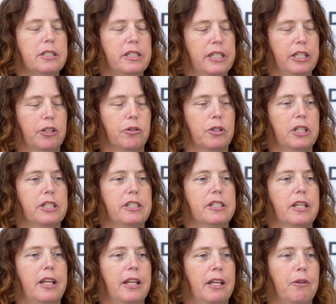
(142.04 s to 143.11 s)

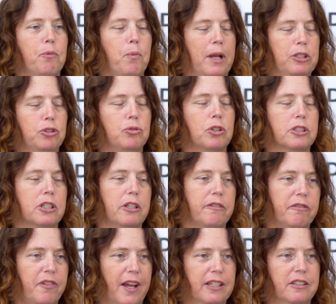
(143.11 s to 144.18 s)
decrease when you looked at
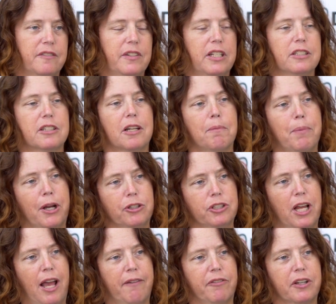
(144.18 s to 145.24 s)
effectiveness compared
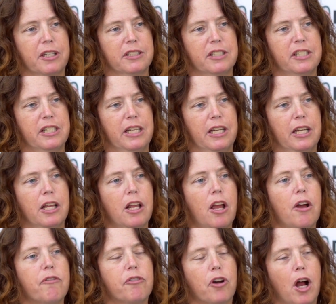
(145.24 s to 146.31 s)
to efficacy.
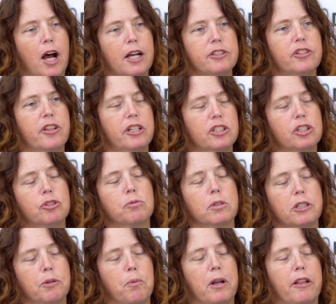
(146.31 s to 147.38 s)
For us, this is
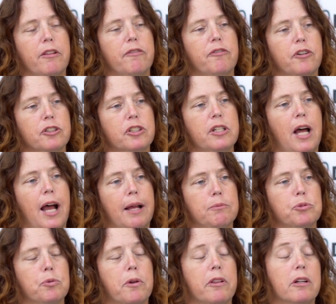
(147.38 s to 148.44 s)
really one of the first
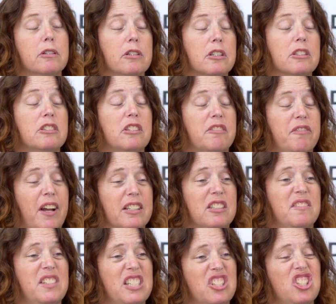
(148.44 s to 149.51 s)
times where the clinical
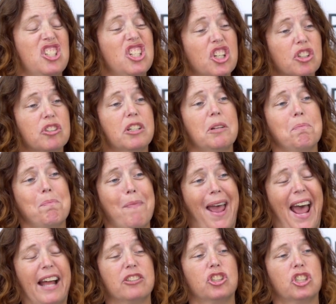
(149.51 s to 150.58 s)
effectiveness nearly
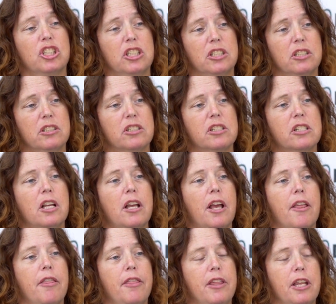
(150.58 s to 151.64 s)
matches
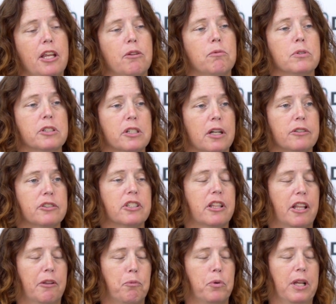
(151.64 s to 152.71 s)
the results
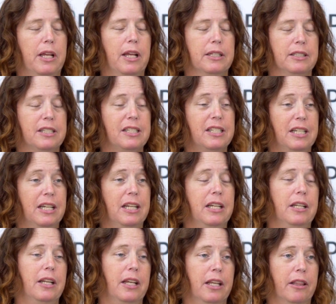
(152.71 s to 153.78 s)
that we had
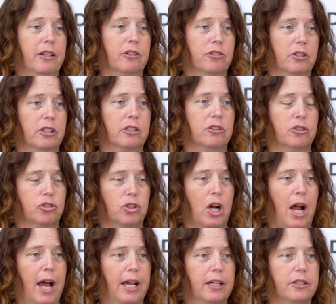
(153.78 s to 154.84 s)
seen in the clinical
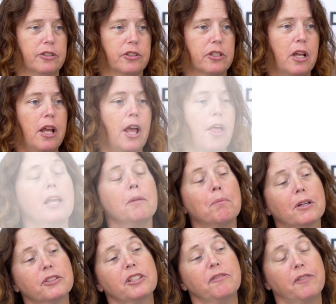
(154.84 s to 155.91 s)
trials. In
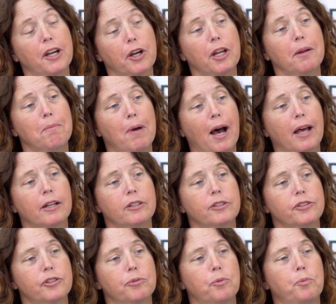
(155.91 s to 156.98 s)
multivariate
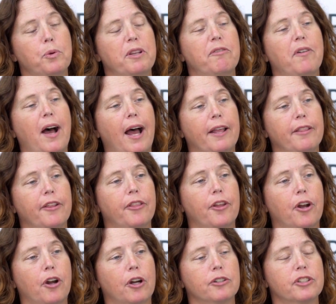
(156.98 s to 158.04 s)
models, we find that
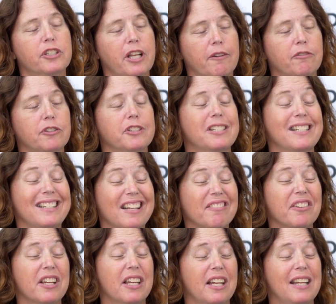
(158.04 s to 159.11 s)
there are several
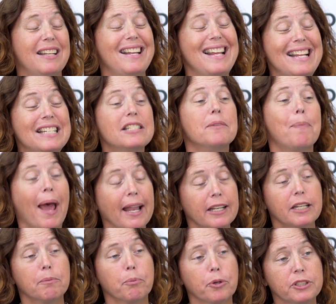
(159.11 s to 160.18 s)
significant
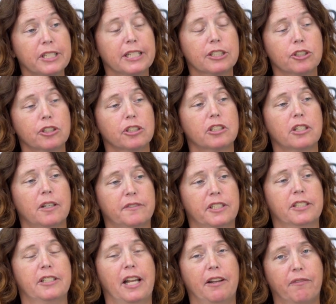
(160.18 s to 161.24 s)
independent predictors of
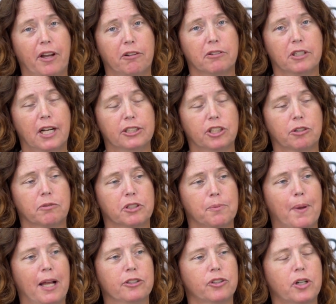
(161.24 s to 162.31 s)
sustained virologic
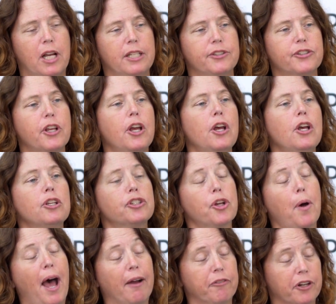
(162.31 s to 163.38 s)
response rates.
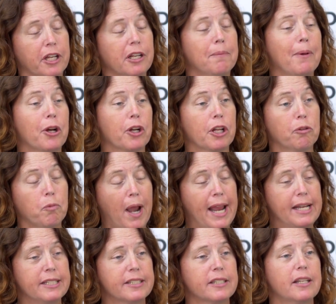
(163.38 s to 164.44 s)
So African American
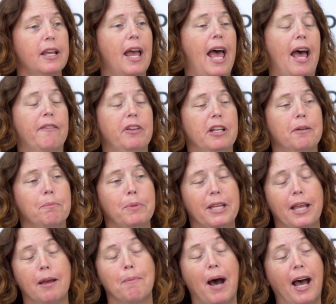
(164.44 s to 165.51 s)
race, having a
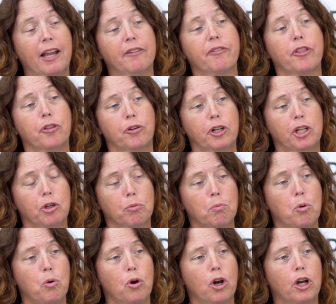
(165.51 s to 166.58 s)
BMI of 30 or
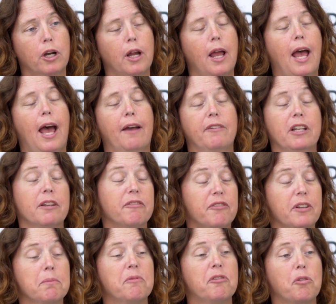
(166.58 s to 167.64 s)
more, having a
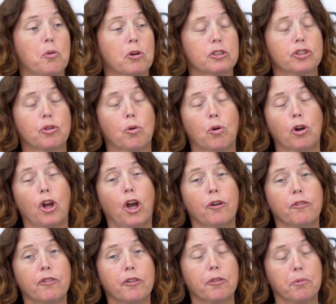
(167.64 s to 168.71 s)
Fib4 score
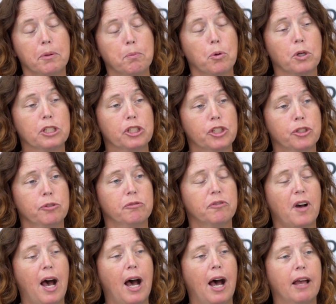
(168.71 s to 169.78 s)
over
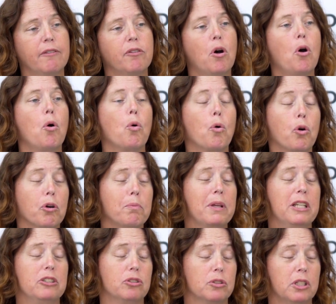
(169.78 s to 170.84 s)
3.25, or
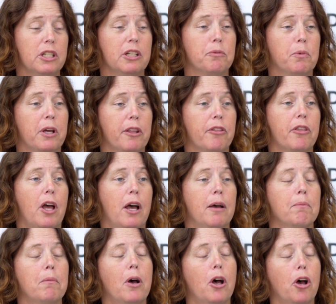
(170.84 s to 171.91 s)
being treated with
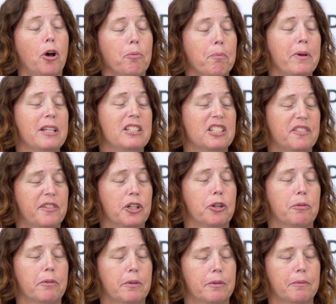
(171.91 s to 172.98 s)

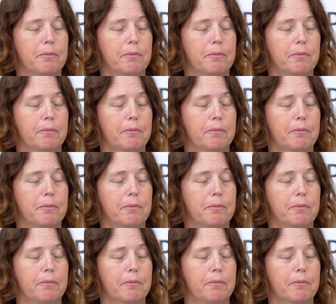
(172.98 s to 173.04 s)
ombitasvir